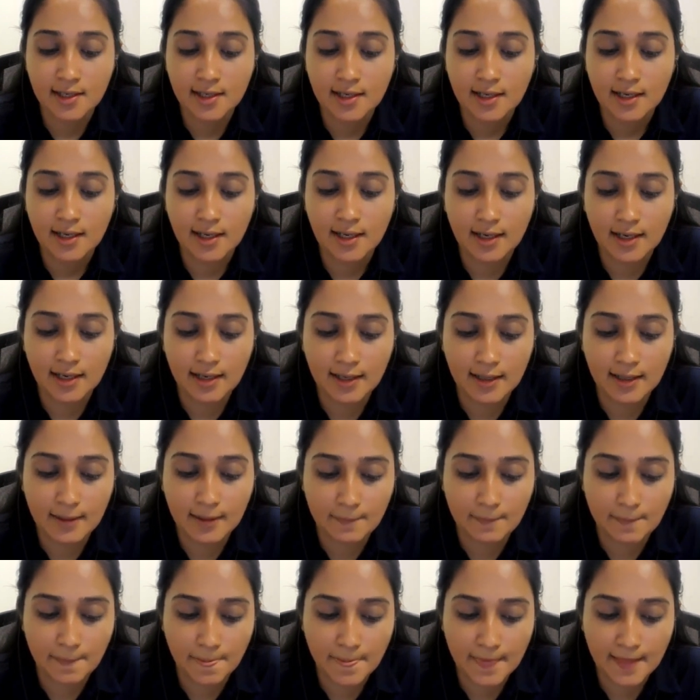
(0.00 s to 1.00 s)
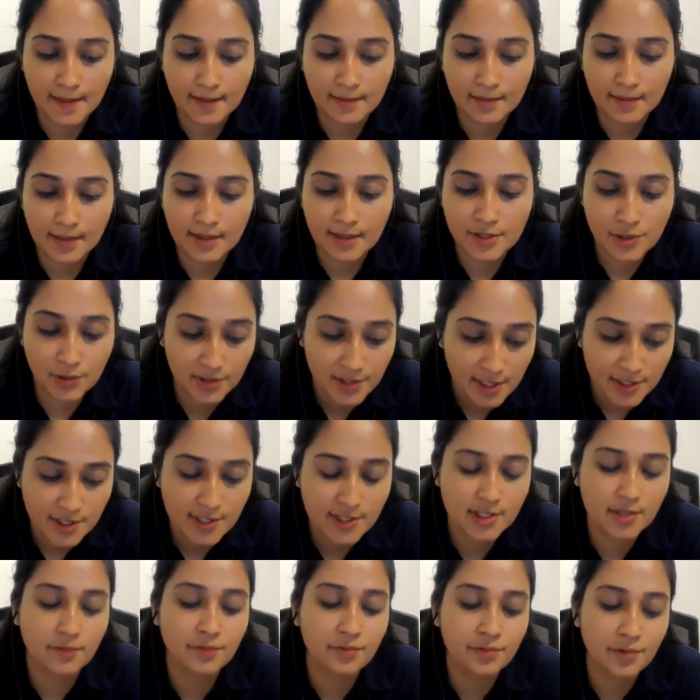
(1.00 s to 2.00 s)
shortages of fuel, food,
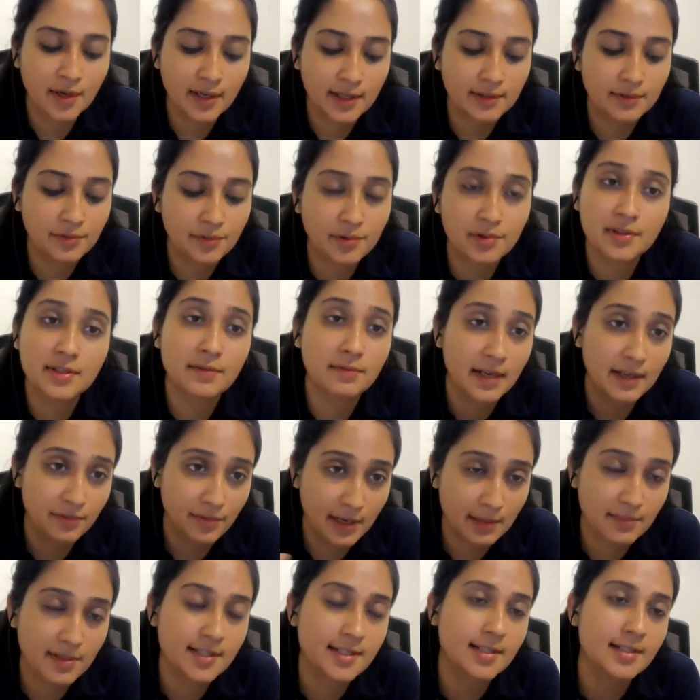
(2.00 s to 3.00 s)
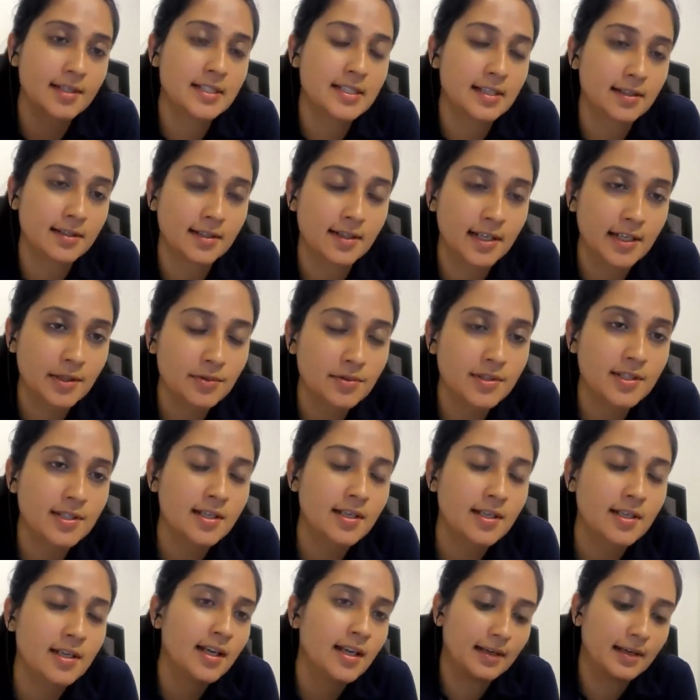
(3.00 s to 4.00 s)
very famously certain queues
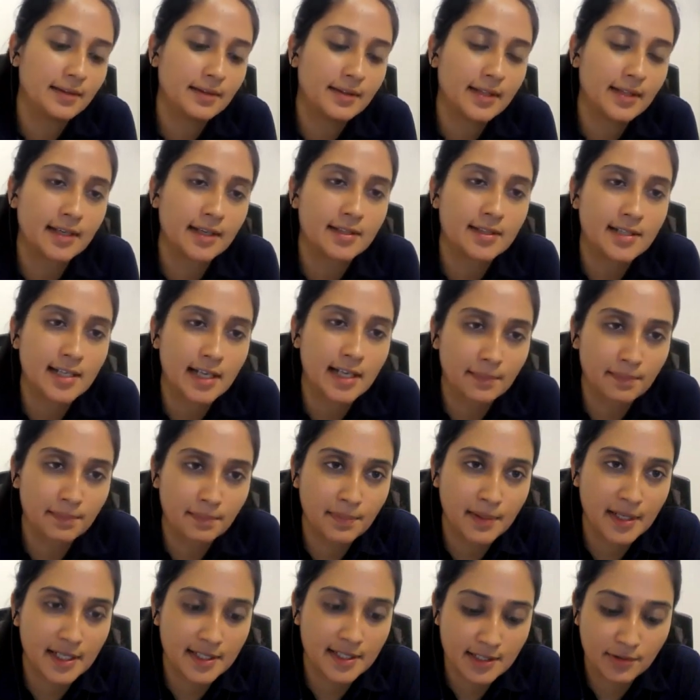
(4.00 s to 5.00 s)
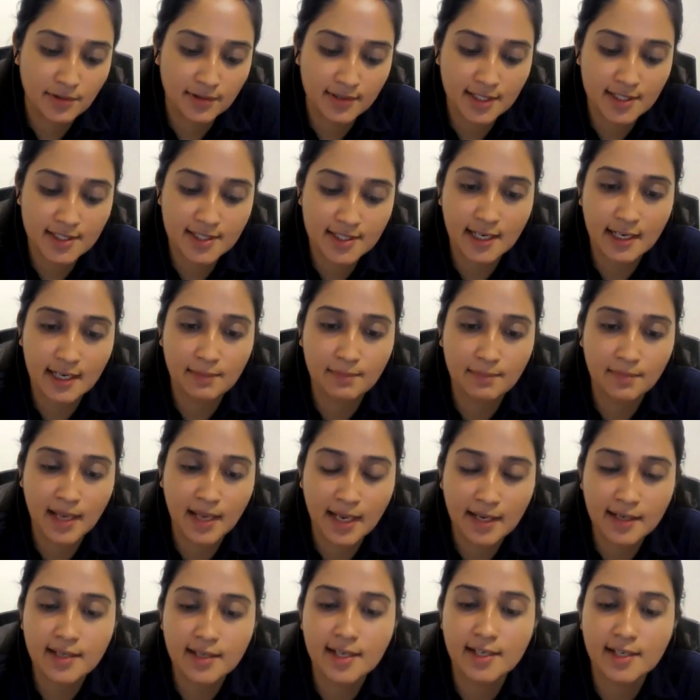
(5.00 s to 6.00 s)
that take place during this time.
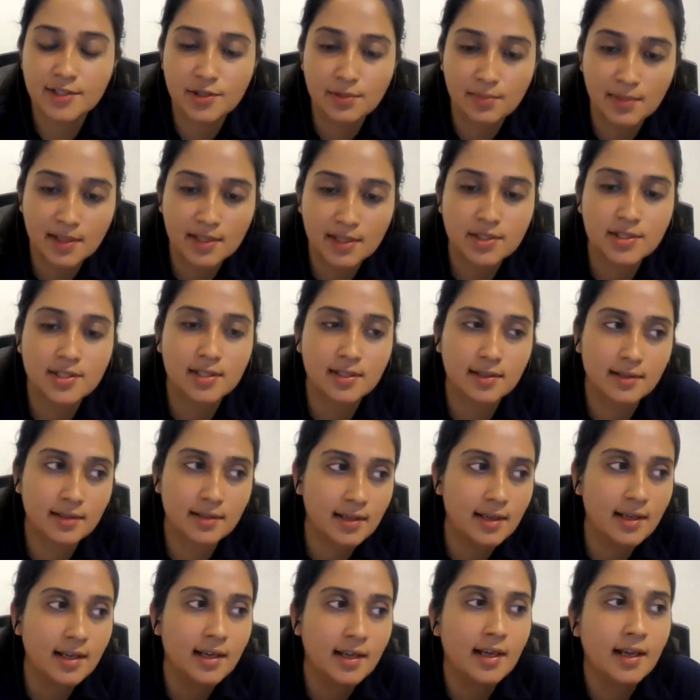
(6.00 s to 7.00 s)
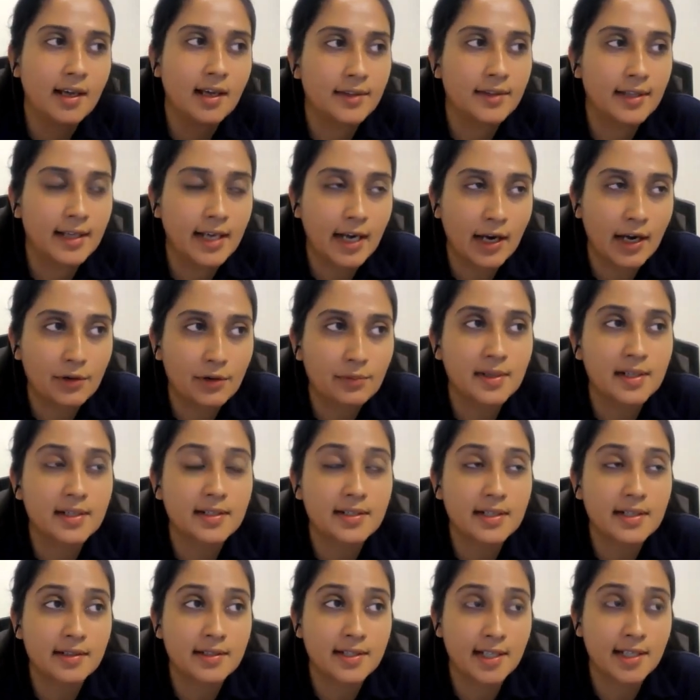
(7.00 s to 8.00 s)
And as you mentioned, the government
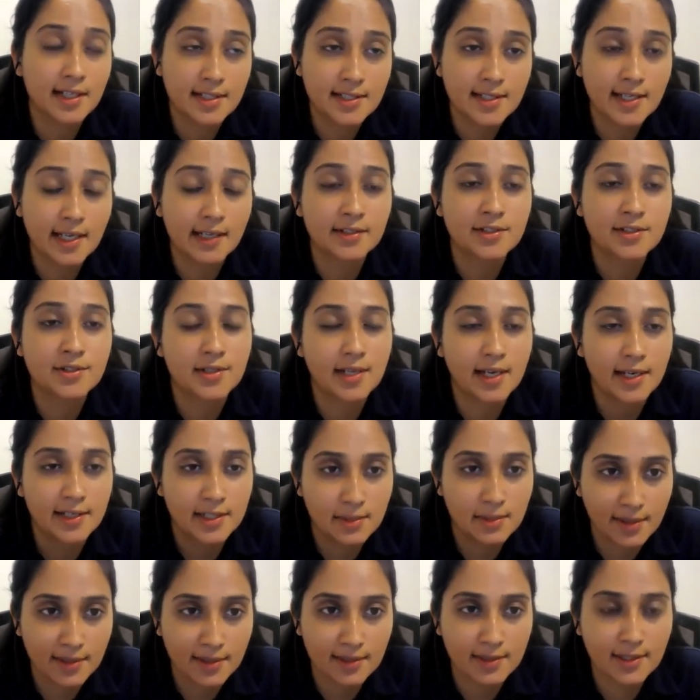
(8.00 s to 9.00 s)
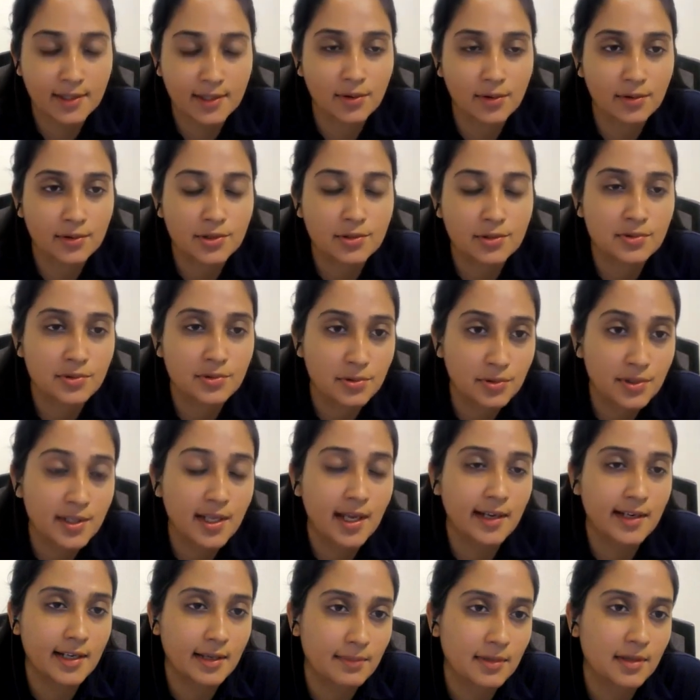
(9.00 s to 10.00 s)
does actually ultimately go to the
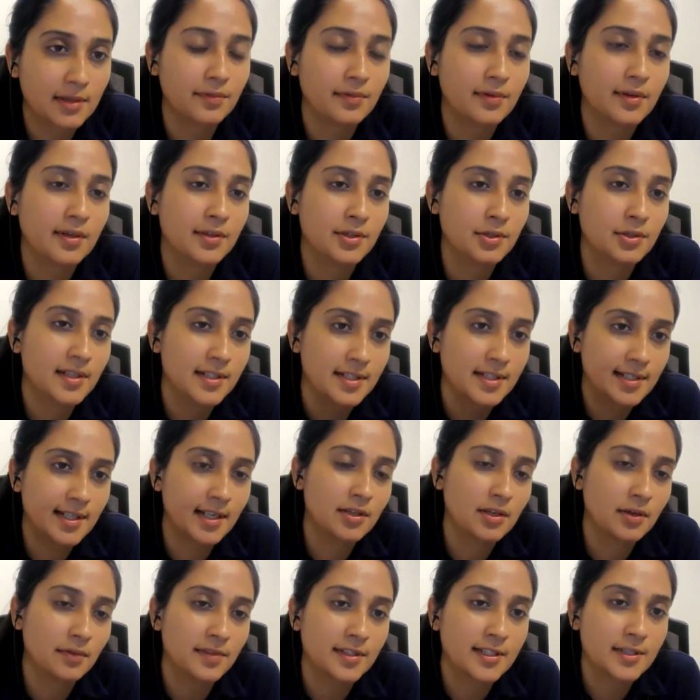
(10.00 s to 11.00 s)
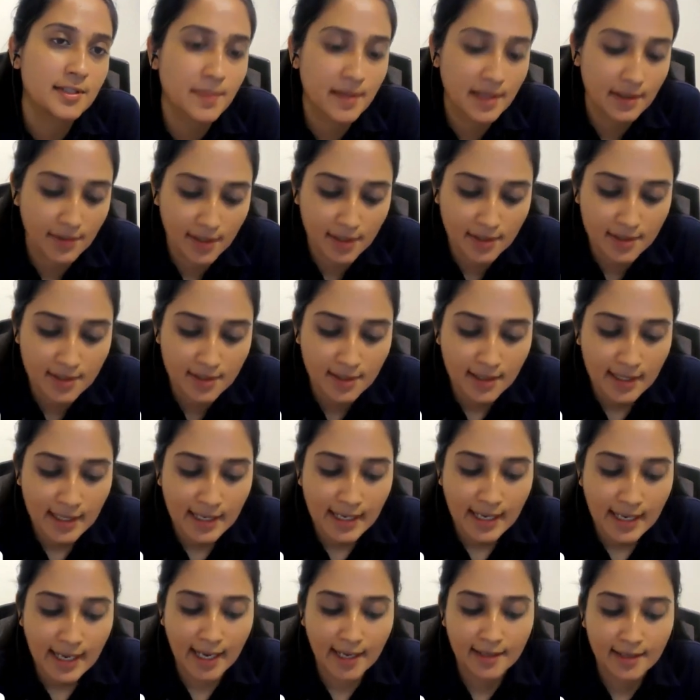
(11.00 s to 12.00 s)
IMF towards the end of its period.
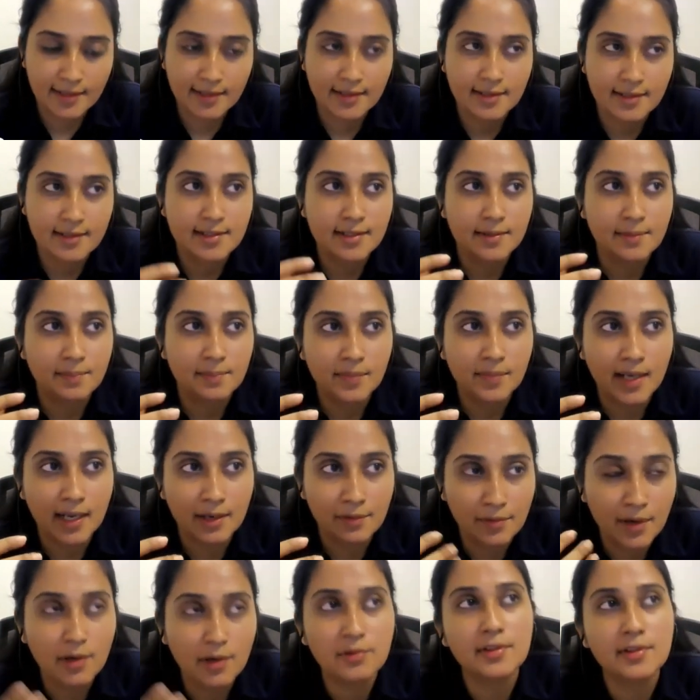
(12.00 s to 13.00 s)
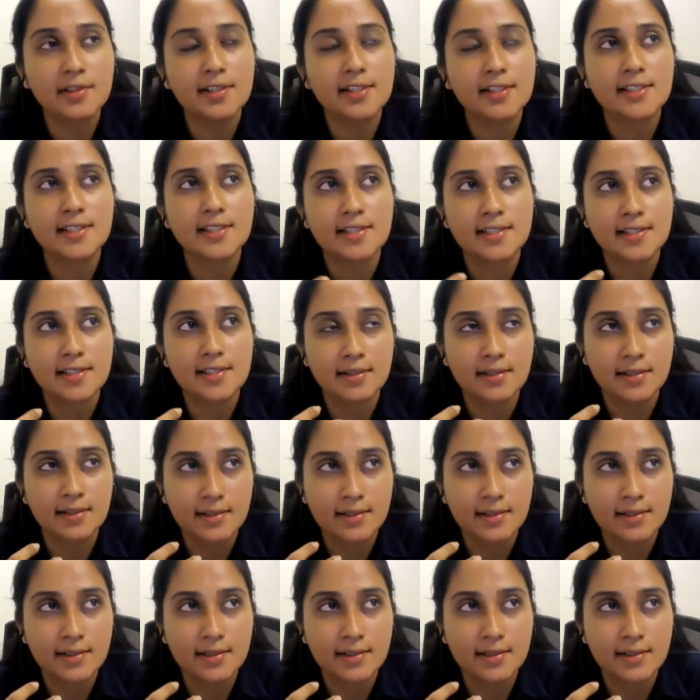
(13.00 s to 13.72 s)
And I found this